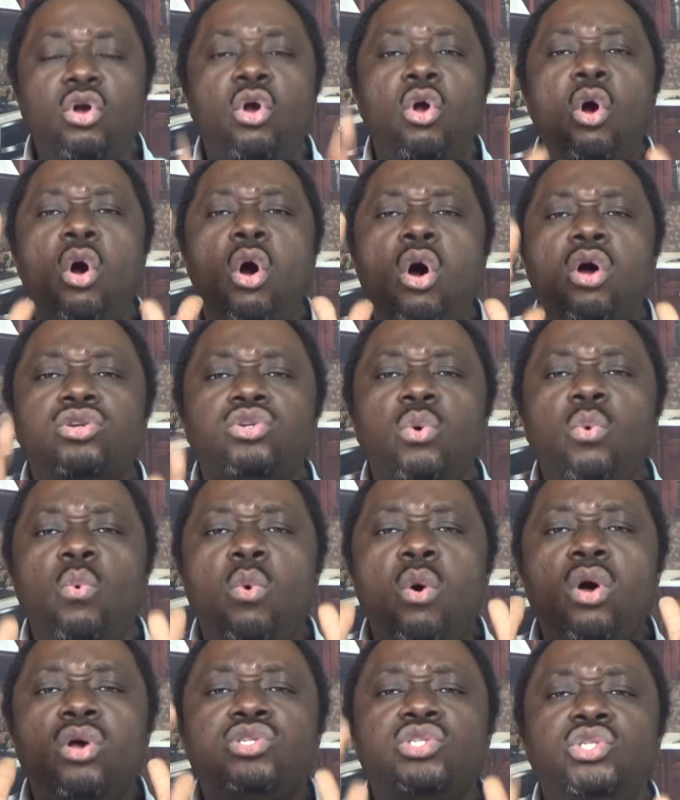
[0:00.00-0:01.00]
God
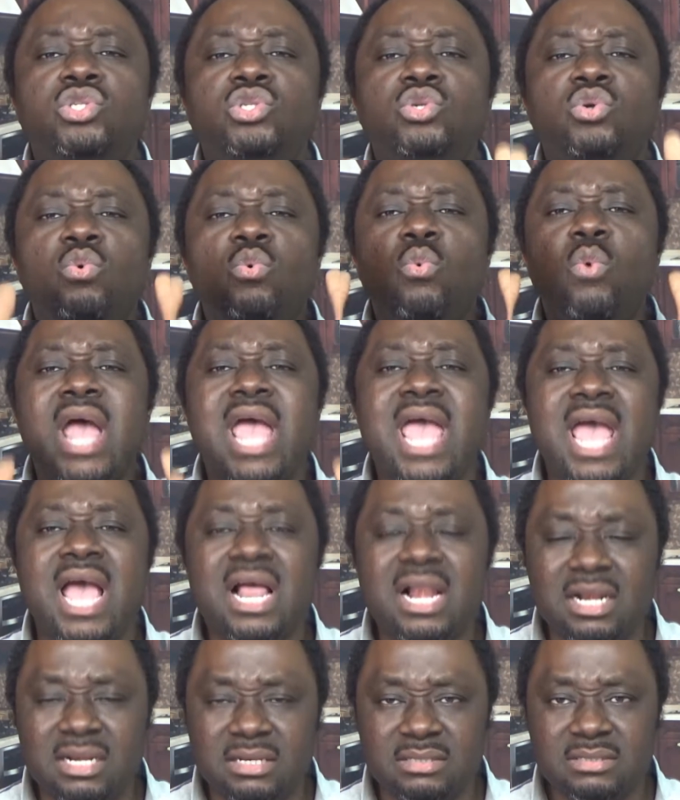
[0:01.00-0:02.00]
wants you
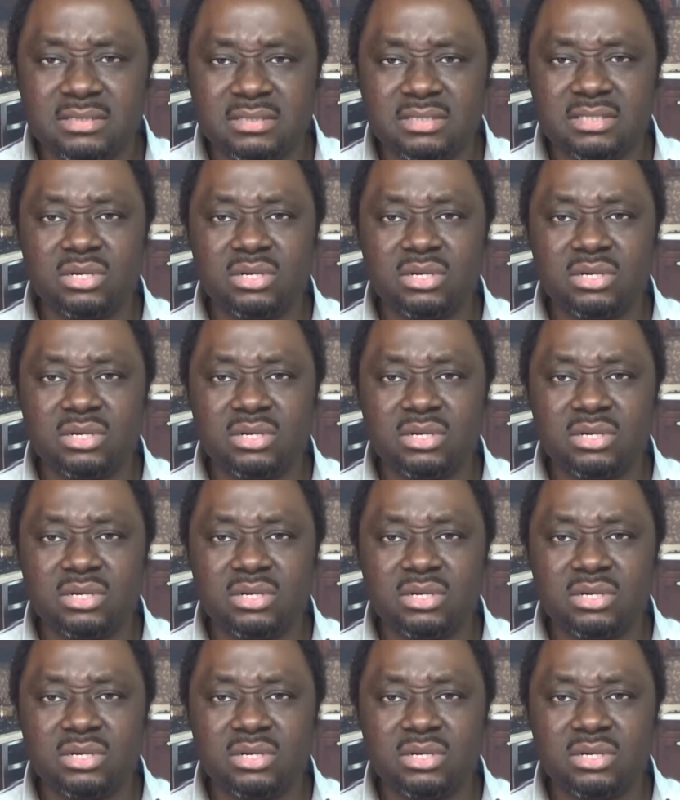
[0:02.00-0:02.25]
well.